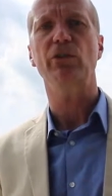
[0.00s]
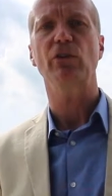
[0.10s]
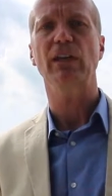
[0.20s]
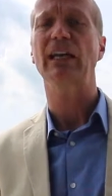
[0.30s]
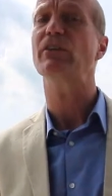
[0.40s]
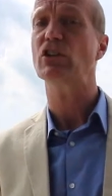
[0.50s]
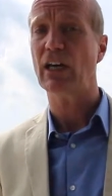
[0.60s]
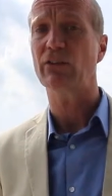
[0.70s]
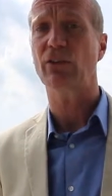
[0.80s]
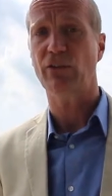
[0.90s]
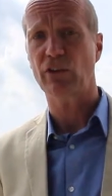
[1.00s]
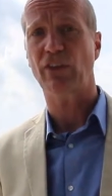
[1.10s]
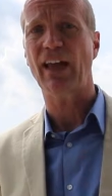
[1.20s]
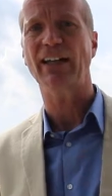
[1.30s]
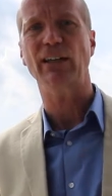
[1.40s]
So you can have a chance to
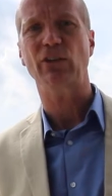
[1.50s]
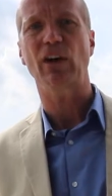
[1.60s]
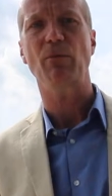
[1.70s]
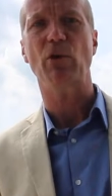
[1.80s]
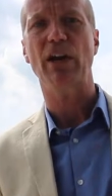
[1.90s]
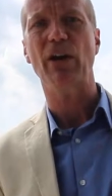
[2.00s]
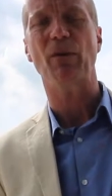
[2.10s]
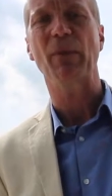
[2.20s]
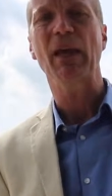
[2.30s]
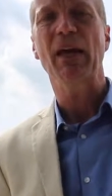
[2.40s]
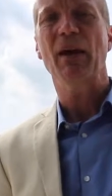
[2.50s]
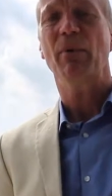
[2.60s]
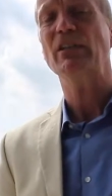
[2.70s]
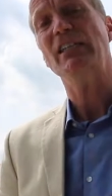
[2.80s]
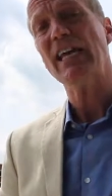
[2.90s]
visit that next time you're here.
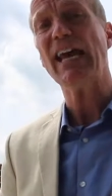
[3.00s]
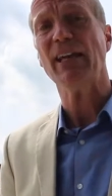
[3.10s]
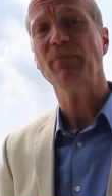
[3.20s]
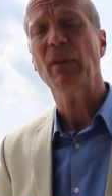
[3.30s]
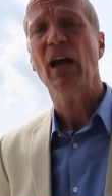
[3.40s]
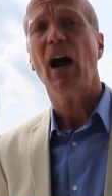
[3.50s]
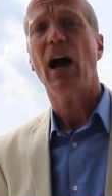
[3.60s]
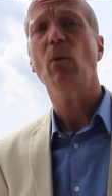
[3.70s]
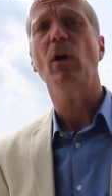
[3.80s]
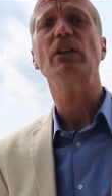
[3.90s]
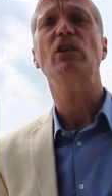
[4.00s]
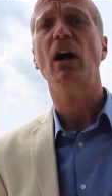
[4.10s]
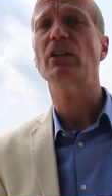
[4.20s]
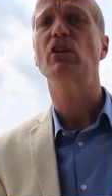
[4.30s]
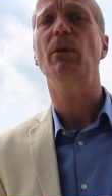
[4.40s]
But today, I want to
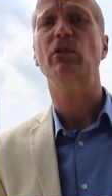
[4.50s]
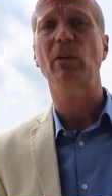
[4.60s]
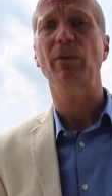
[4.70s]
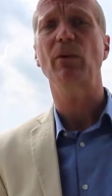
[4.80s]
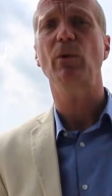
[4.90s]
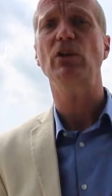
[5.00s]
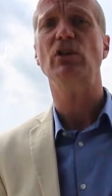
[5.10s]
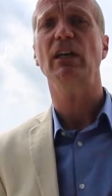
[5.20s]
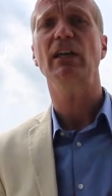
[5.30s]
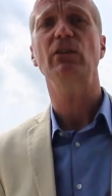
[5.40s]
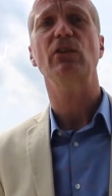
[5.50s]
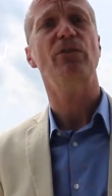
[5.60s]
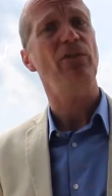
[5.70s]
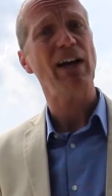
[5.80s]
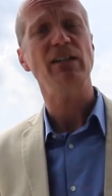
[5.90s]
talk to you about something which is
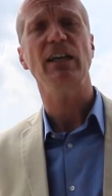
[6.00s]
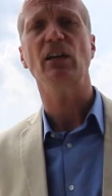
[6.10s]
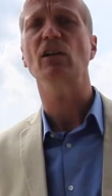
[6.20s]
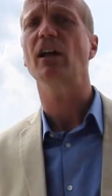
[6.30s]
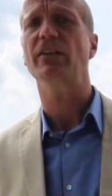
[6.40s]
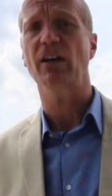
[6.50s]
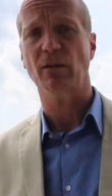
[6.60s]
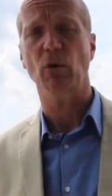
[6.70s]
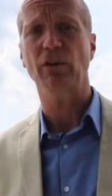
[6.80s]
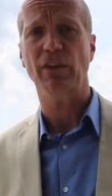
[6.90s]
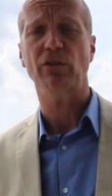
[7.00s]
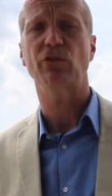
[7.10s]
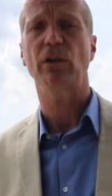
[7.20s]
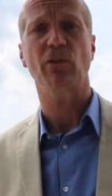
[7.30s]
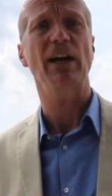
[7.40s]
affecting a lot of the automotive
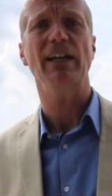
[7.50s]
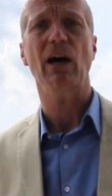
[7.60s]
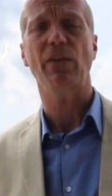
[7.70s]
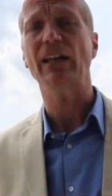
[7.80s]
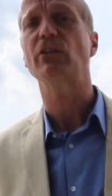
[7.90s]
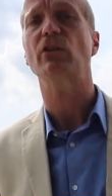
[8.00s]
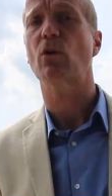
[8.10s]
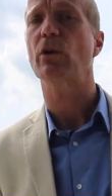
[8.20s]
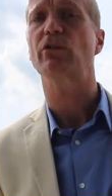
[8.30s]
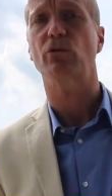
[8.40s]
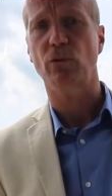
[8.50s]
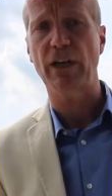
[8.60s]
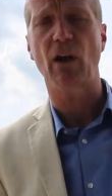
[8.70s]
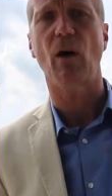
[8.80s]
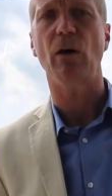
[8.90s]
industry right now, and that is, of course,
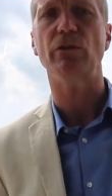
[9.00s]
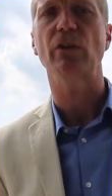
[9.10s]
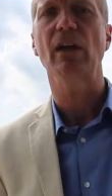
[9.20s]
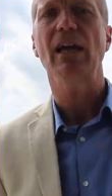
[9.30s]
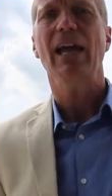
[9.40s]
recalls.